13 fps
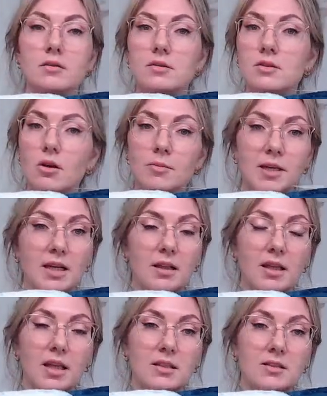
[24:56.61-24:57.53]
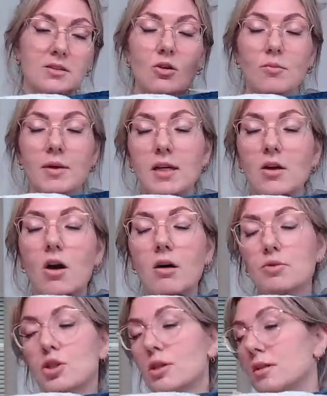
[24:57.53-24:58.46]
so many things, so many
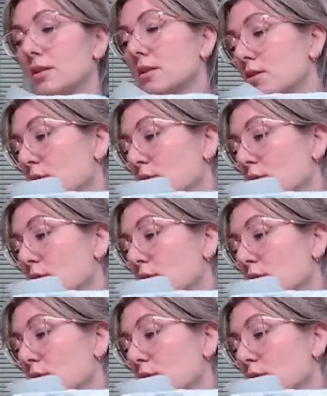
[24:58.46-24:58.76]
options